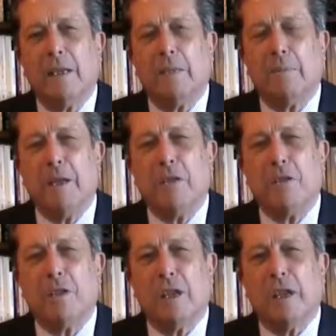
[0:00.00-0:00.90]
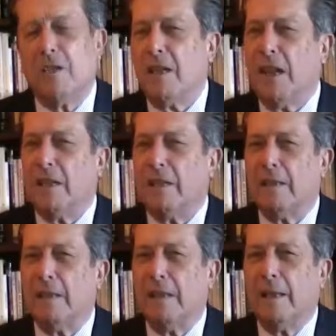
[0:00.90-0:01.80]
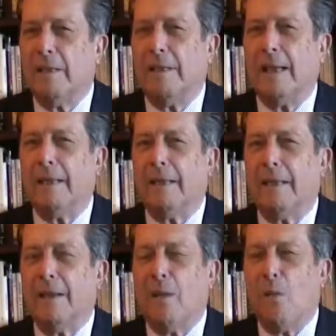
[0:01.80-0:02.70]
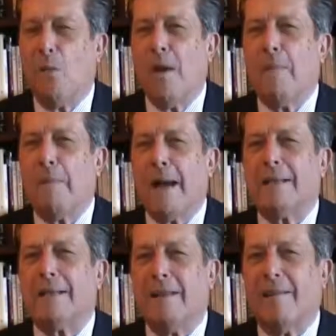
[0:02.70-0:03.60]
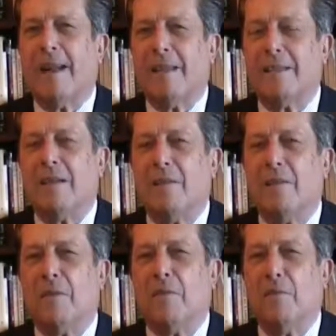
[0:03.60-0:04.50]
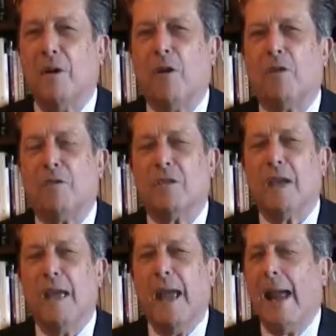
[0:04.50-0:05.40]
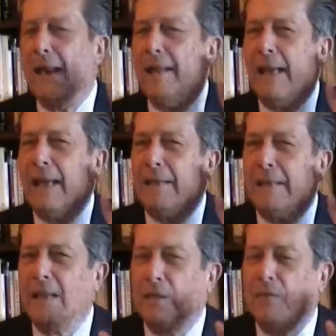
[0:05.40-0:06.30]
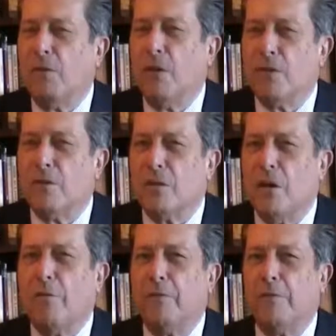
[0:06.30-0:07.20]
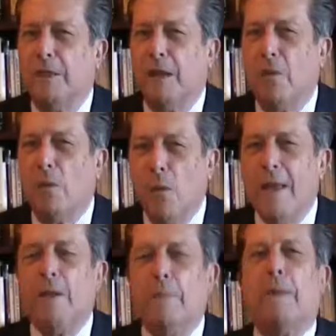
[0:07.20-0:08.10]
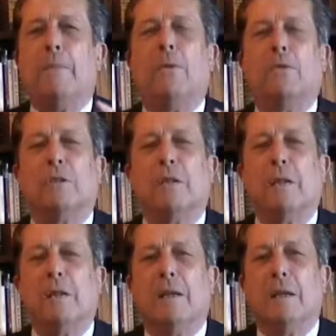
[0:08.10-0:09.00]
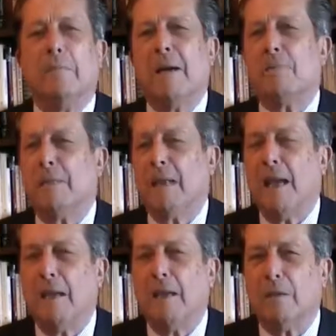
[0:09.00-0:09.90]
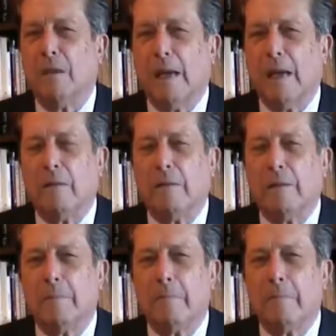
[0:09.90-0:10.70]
speech, has said that we must raise the voice, and that this voice of we the peoples must be taken into account